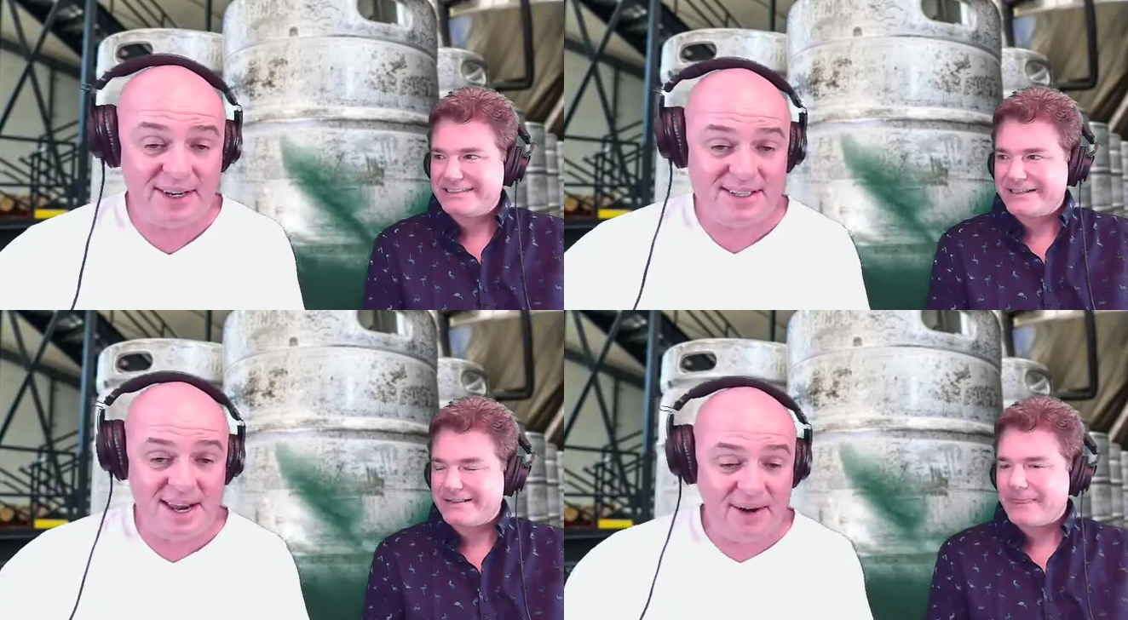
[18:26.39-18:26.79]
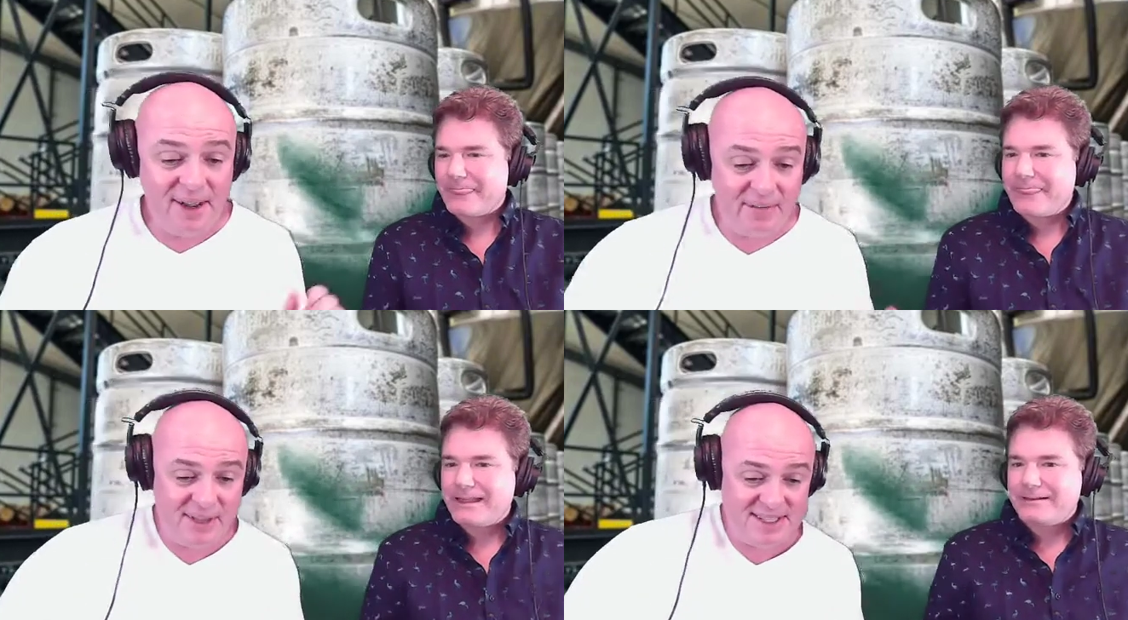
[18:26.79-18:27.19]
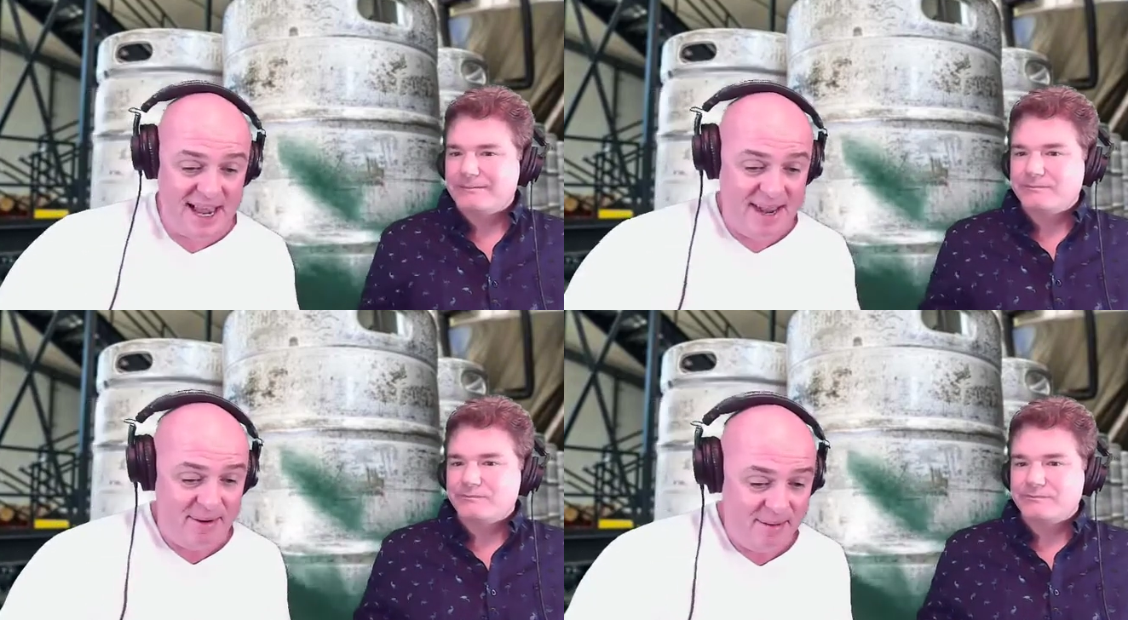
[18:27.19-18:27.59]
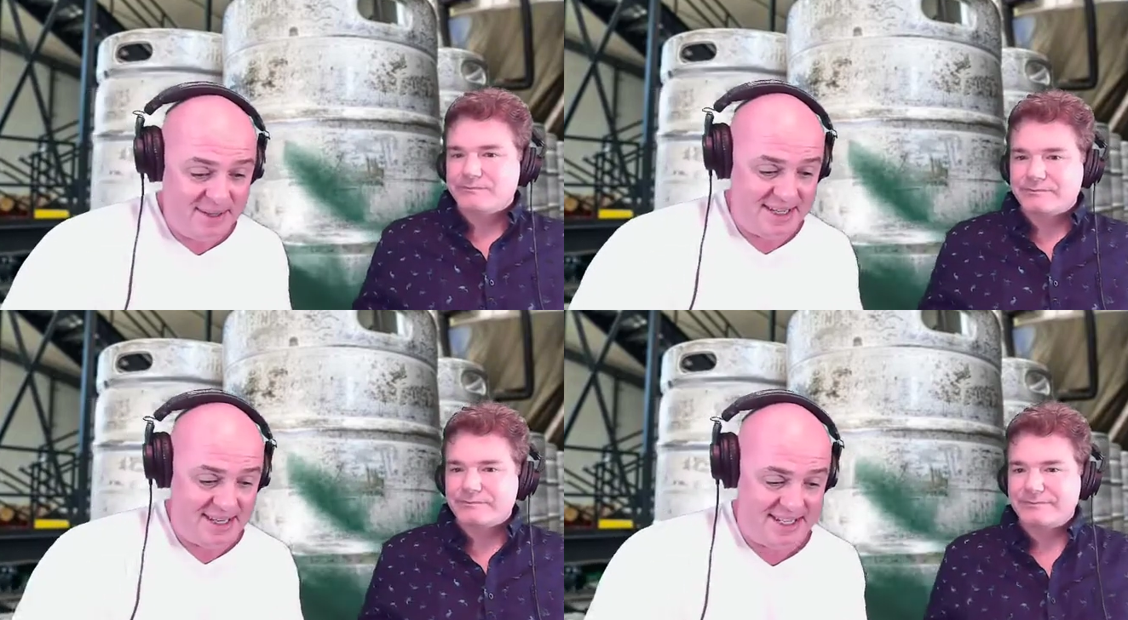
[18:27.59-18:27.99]
Speaker 1: I don't know if the timing was
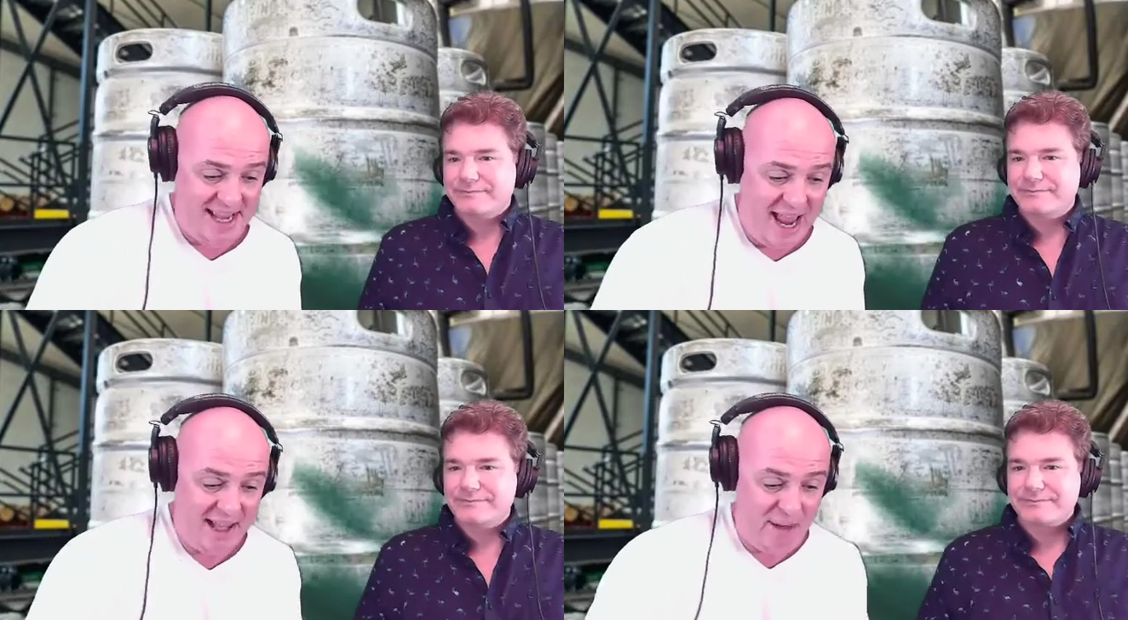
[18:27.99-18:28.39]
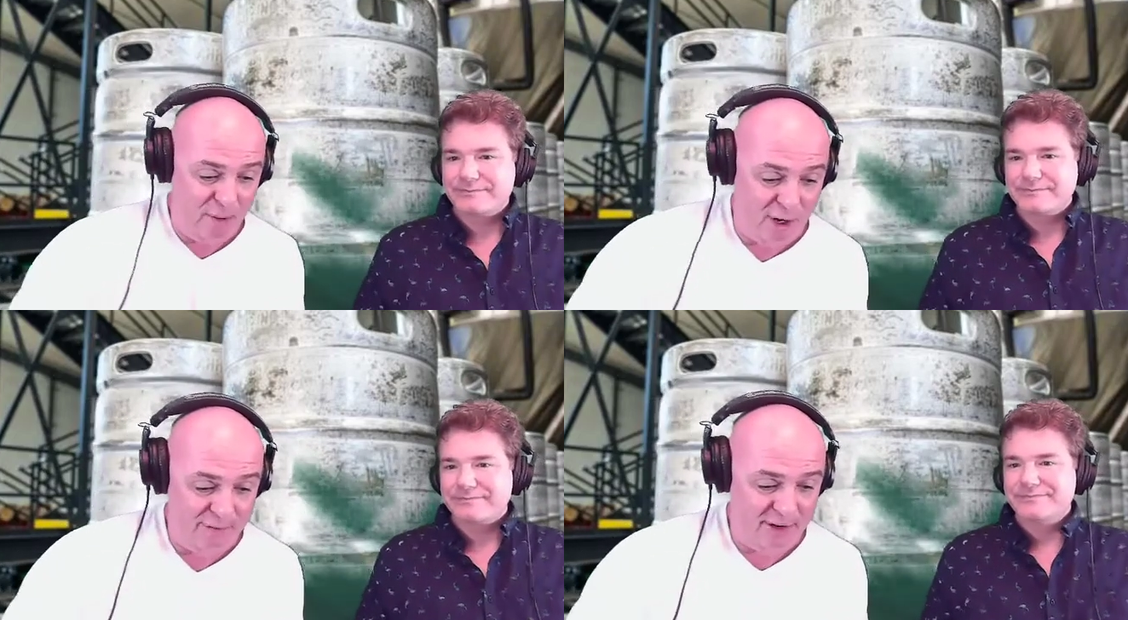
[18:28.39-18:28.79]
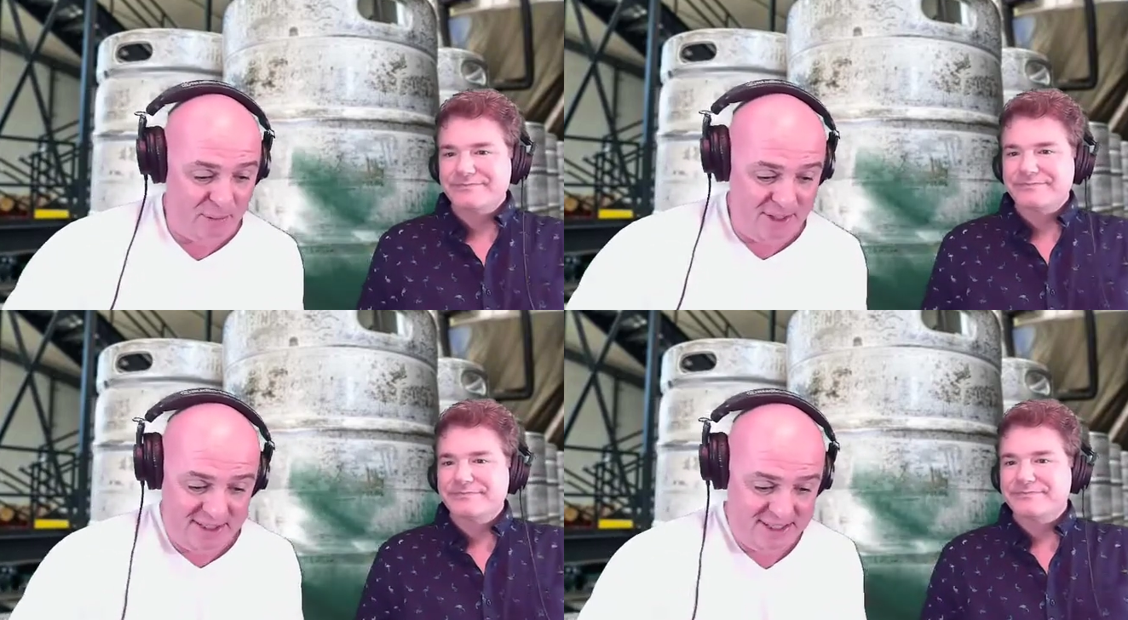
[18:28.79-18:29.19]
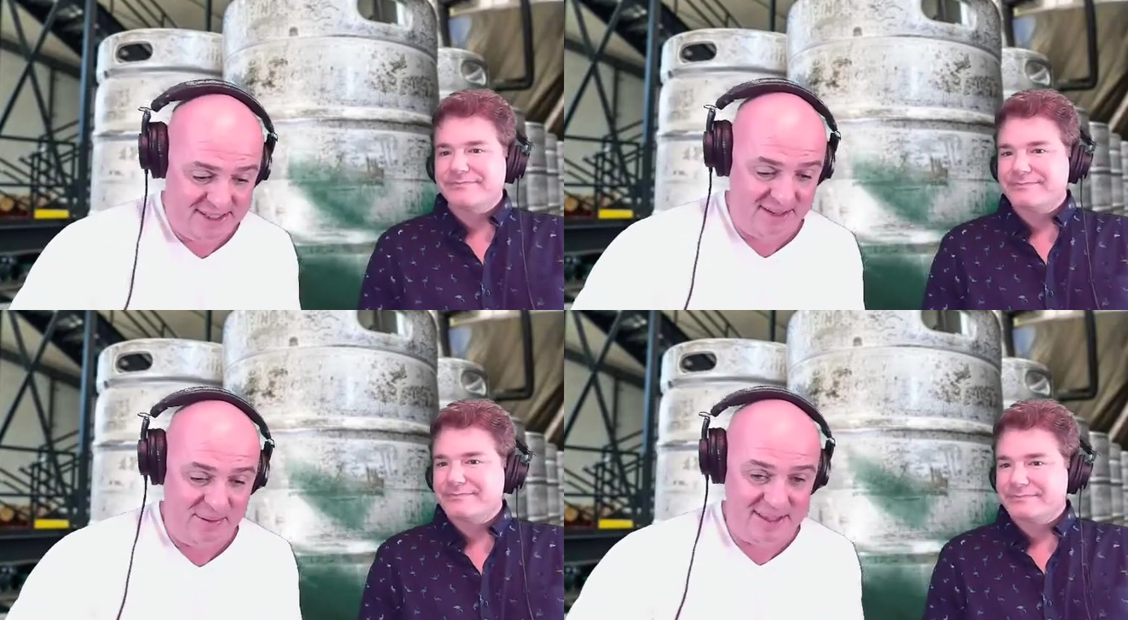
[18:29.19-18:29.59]
exactly perfect with the,
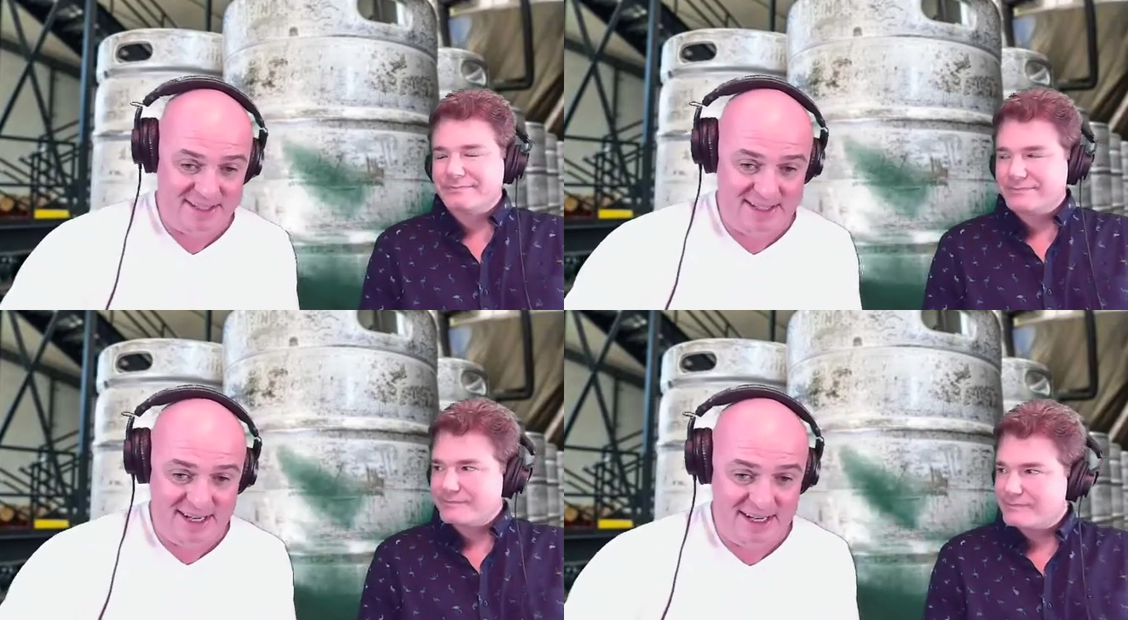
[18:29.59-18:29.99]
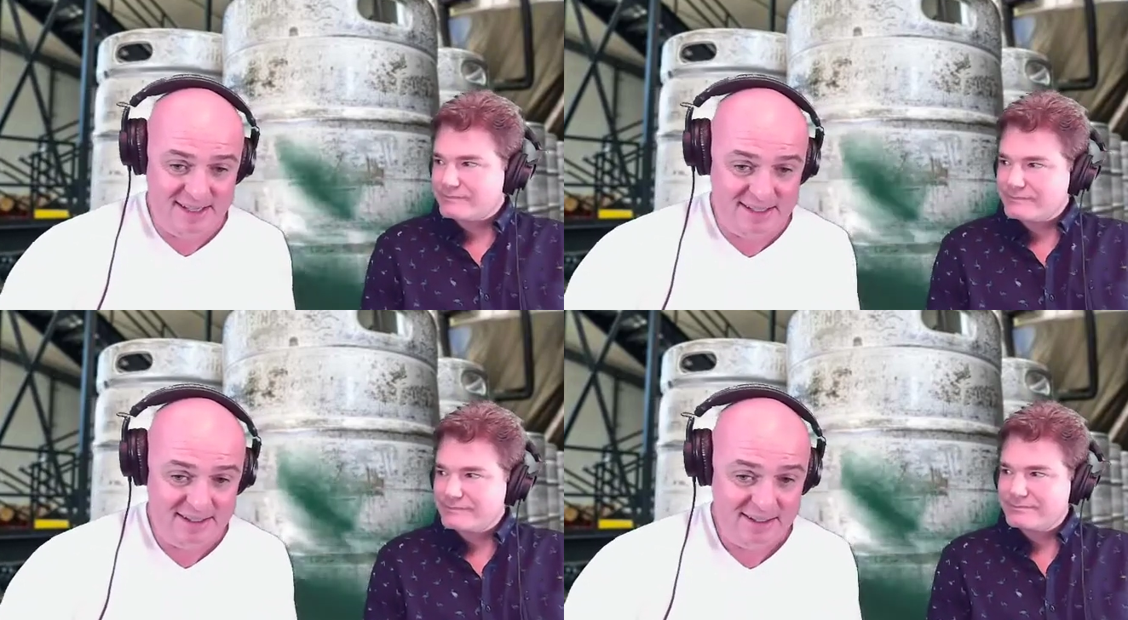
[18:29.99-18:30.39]
with the sneeze,